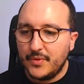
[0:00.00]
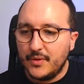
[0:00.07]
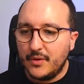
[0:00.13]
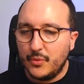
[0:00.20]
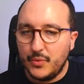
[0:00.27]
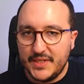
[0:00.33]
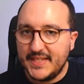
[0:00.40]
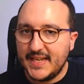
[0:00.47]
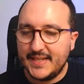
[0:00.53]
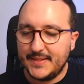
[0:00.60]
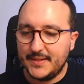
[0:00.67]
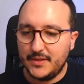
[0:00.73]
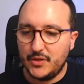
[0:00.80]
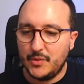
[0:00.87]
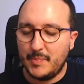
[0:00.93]

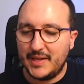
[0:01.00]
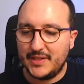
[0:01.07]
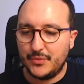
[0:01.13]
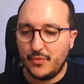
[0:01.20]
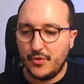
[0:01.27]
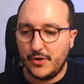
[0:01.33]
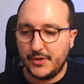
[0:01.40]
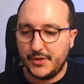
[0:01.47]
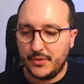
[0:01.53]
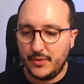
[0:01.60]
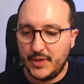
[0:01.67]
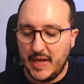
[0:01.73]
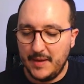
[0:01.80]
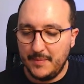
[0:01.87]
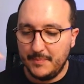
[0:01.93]
reset the password,
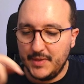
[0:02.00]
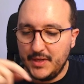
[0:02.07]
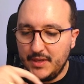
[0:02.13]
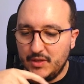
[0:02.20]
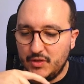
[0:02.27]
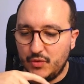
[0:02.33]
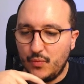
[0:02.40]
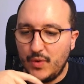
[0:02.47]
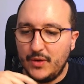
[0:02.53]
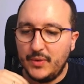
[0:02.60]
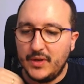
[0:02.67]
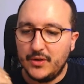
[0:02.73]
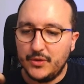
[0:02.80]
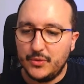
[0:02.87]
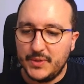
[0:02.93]
okay? So when we're
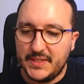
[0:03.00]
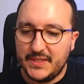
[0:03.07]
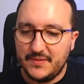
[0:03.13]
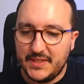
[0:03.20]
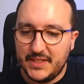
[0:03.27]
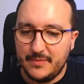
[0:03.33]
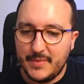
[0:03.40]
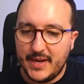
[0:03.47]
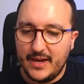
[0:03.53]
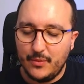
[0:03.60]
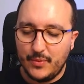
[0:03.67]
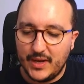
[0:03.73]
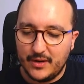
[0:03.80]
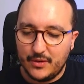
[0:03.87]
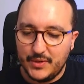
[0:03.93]
gonna receive the email,
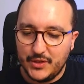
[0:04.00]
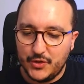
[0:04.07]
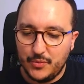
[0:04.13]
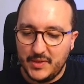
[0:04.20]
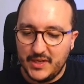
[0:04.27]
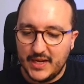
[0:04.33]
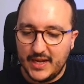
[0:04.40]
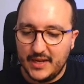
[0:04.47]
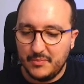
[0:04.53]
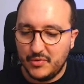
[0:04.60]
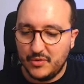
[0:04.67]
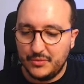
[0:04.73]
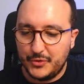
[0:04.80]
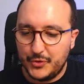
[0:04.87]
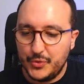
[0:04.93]
we are going to be
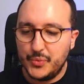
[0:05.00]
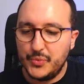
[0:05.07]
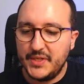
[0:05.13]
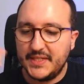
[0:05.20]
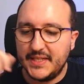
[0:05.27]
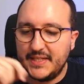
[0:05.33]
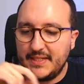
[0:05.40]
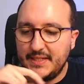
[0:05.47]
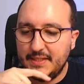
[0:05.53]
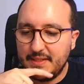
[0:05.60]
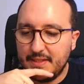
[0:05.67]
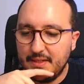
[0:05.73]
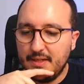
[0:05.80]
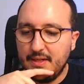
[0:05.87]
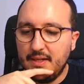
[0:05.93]
able to reset it
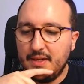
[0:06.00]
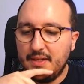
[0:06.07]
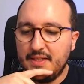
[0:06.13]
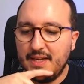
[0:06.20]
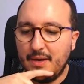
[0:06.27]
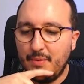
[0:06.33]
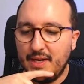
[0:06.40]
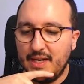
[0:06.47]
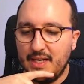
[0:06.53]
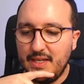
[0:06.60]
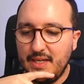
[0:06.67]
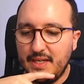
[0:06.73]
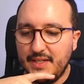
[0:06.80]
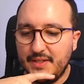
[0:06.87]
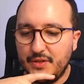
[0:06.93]

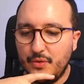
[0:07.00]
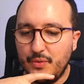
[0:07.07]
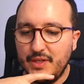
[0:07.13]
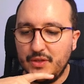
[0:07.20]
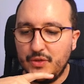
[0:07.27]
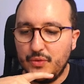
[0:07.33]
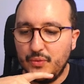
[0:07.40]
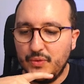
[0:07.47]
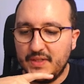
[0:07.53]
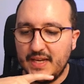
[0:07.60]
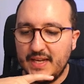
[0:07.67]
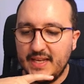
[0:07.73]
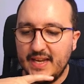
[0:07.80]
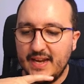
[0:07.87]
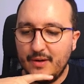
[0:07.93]
directly. It's going to
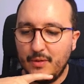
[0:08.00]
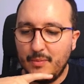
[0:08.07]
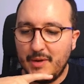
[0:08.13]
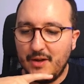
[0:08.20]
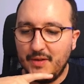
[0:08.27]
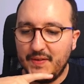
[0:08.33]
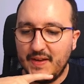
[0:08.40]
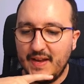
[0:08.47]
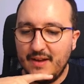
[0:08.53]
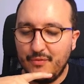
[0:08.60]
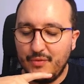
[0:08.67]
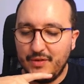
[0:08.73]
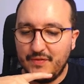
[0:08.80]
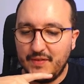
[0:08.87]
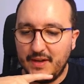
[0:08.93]
take care about
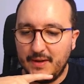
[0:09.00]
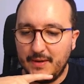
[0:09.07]
everything.